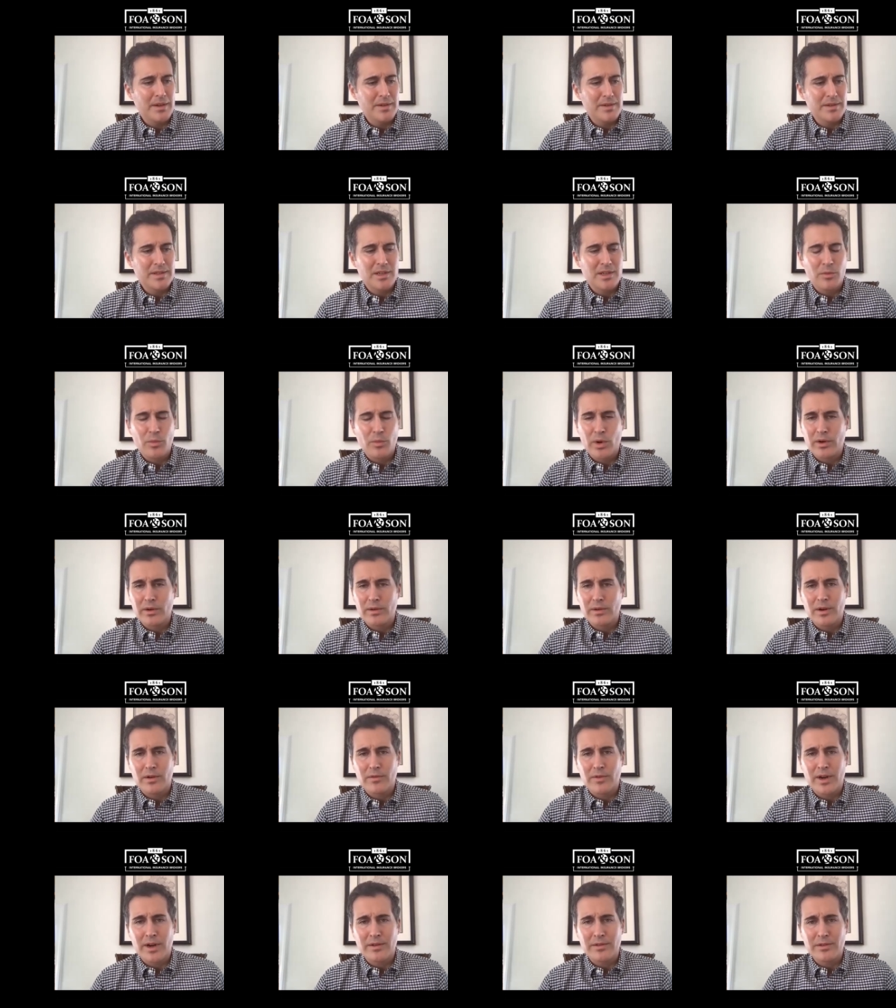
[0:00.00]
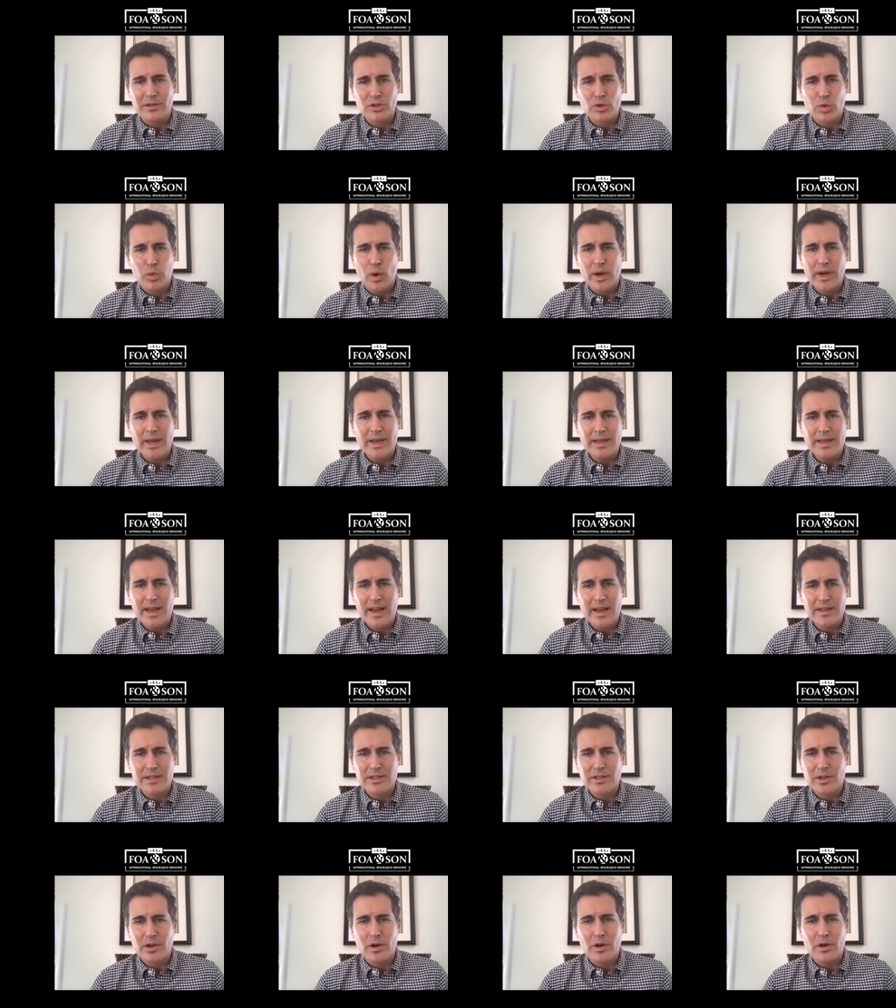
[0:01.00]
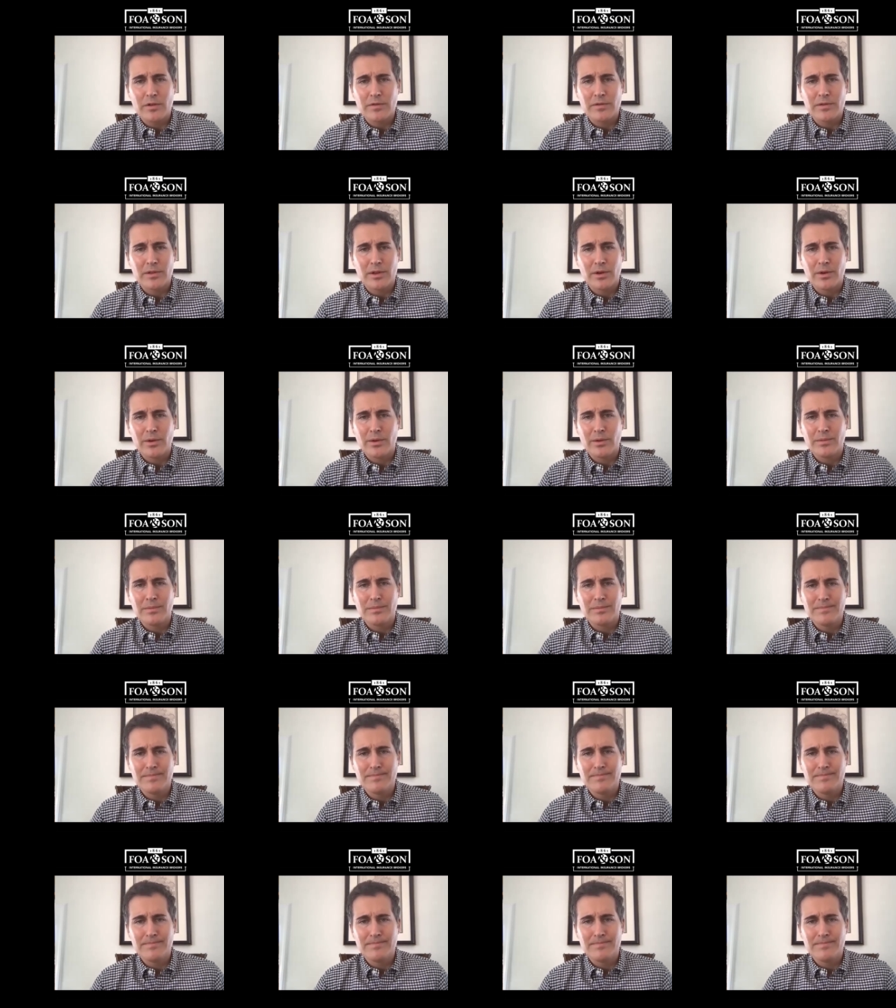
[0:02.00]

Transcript: somewhere around 20 days to offload,